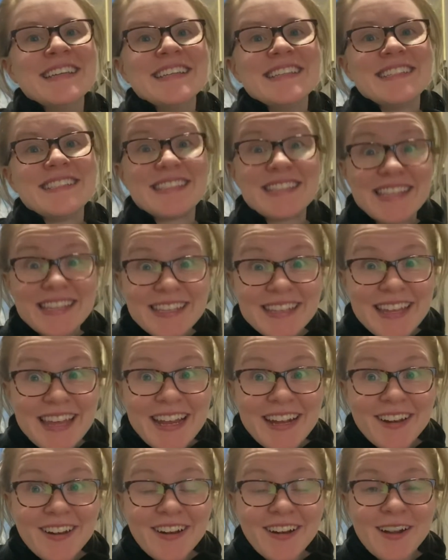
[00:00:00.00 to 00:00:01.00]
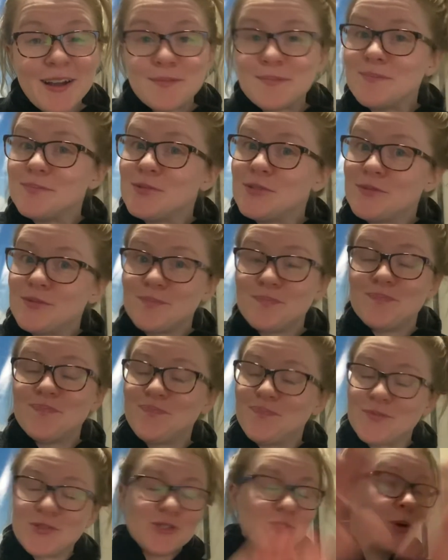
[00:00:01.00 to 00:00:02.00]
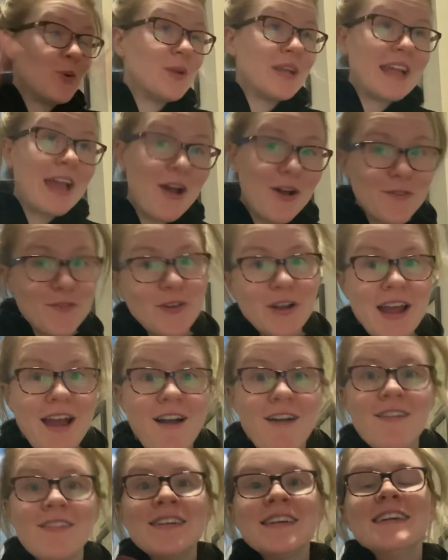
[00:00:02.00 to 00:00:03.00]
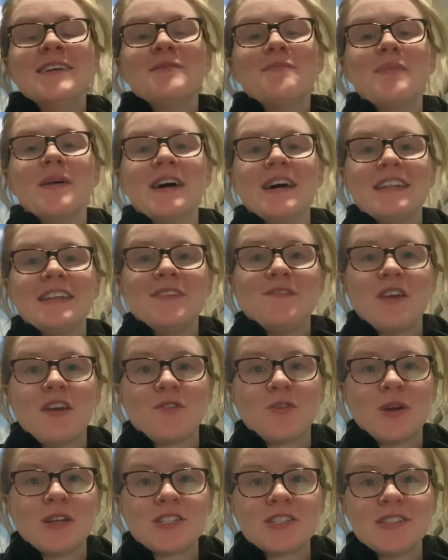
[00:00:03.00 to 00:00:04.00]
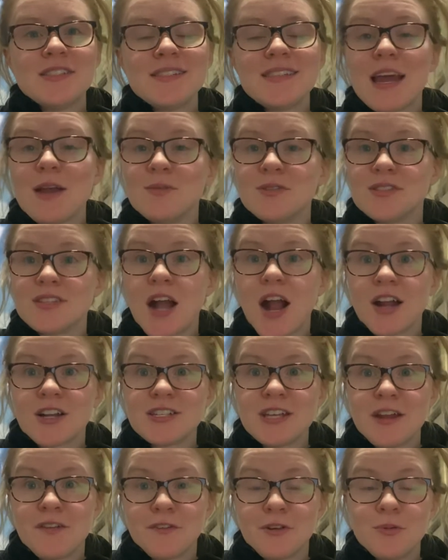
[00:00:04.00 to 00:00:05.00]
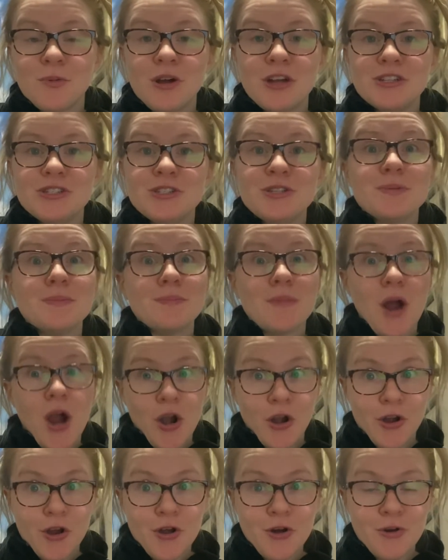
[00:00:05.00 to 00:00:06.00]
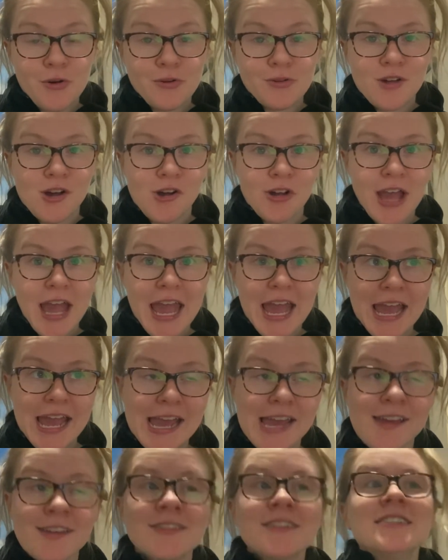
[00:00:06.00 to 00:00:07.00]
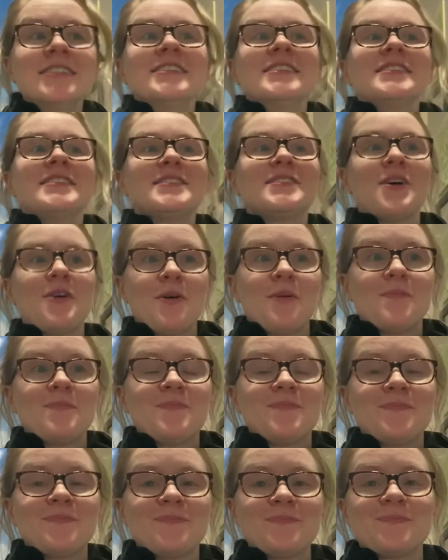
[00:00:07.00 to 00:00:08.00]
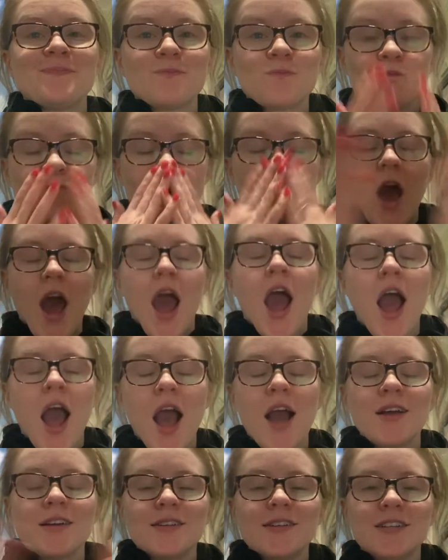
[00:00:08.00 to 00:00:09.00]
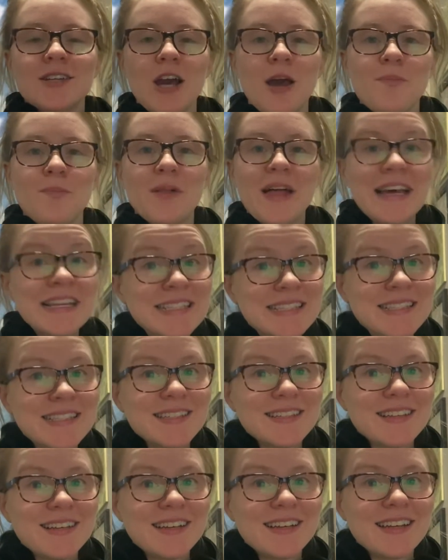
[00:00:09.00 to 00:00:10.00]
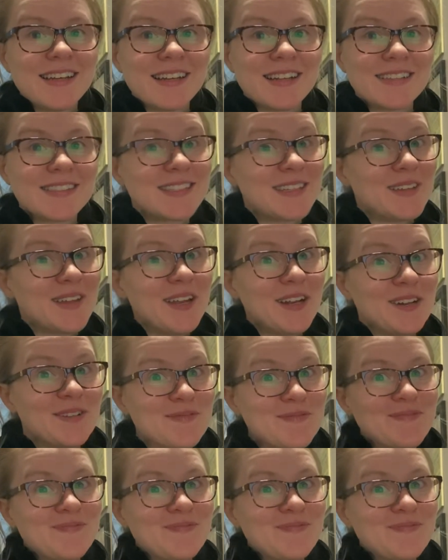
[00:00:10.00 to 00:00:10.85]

See you later. I'm zoning out for now, But if you have questions, I will talk to everyone tomorrow, okay? So, God bless, and I'll see you later.